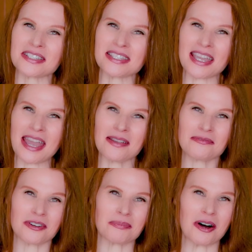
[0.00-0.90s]

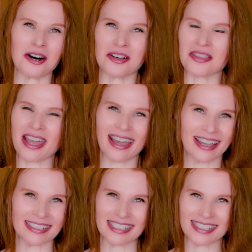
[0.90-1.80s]
escape from all the
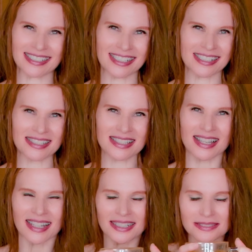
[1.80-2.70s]
hecticness.
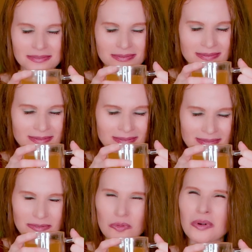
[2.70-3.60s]

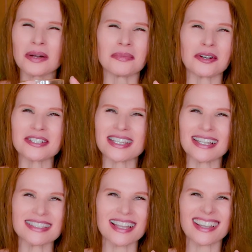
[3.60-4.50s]
One more
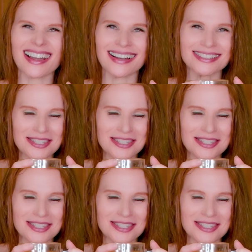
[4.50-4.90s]
taste, I got